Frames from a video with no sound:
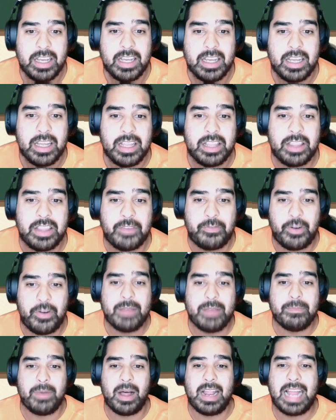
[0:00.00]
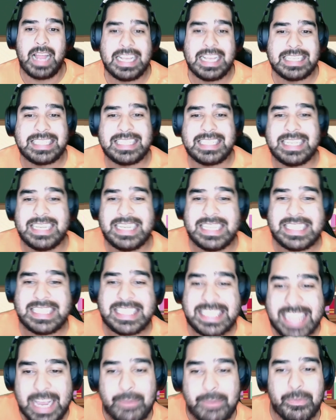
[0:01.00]
The Friend Ball has the
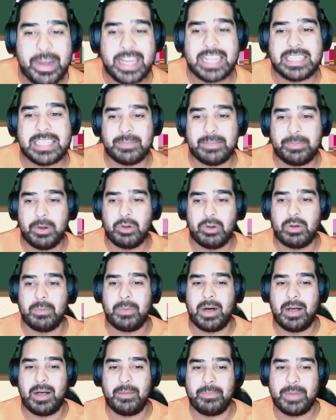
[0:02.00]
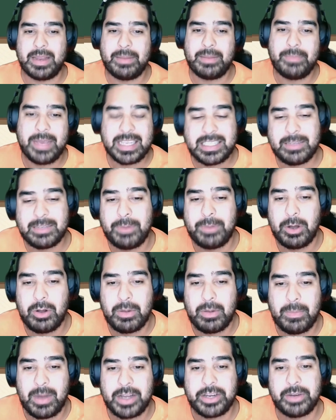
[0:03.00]
same rate as the Pokeball, but it makes the
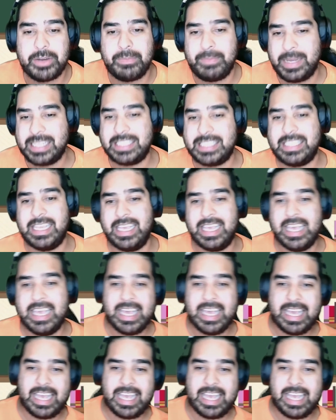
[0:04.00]
Pokemon your bestie.